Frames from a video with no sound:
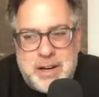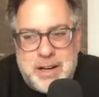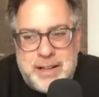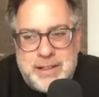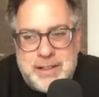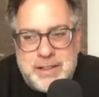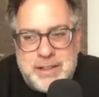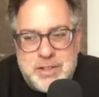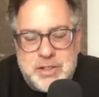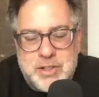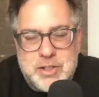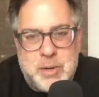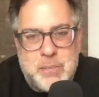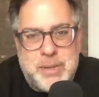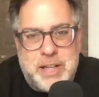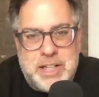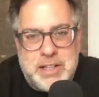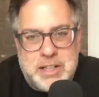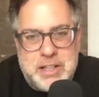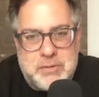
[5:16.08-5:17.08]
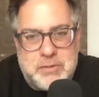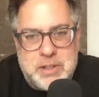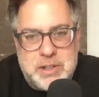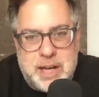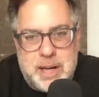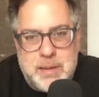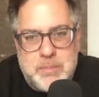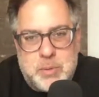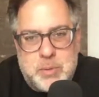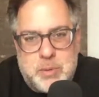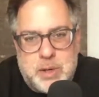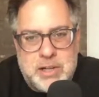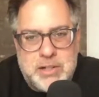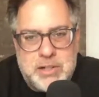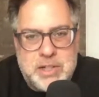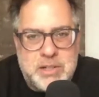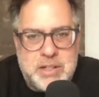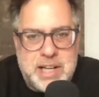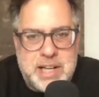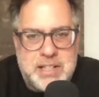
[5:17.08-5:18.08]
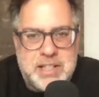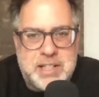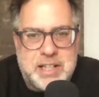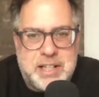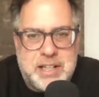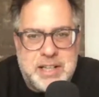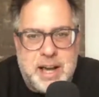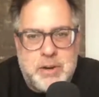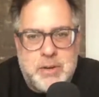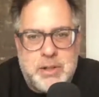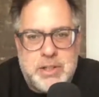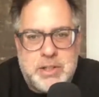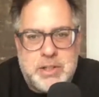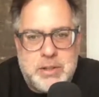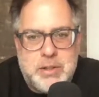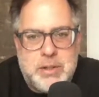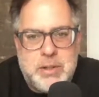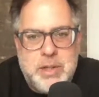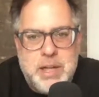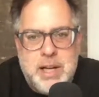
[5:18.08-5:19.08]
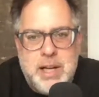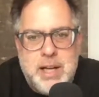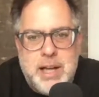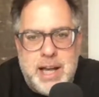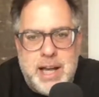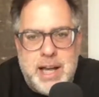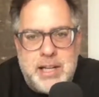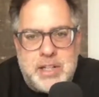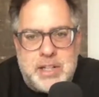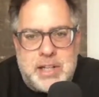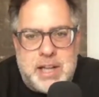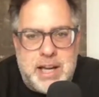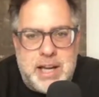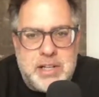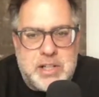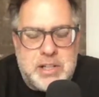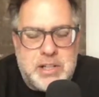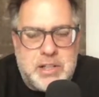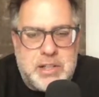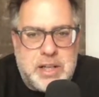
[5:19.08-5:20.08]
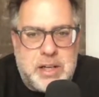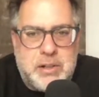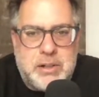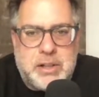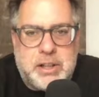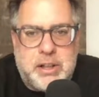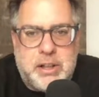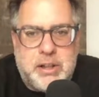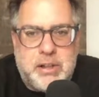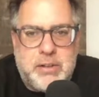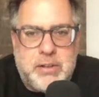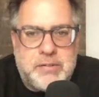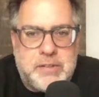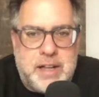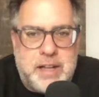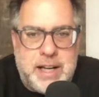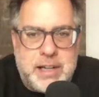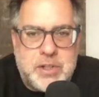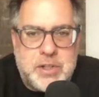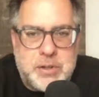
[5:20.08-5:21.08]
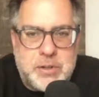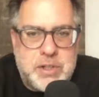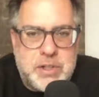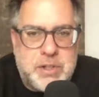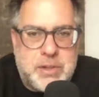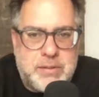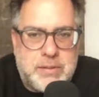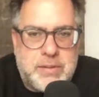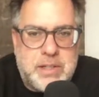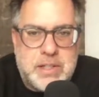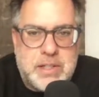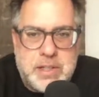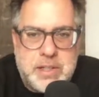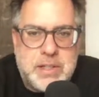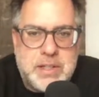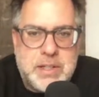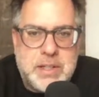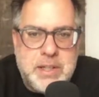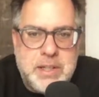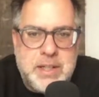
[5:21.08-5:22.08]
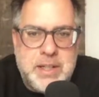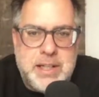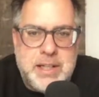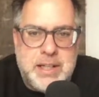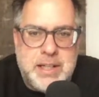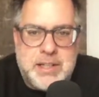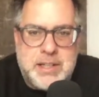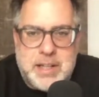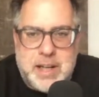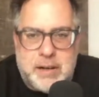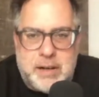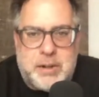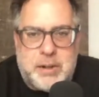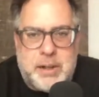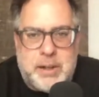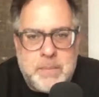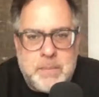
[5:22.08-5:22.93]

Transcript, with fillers: so many different types. We're also testing now into education, telco, financial services, et cetera,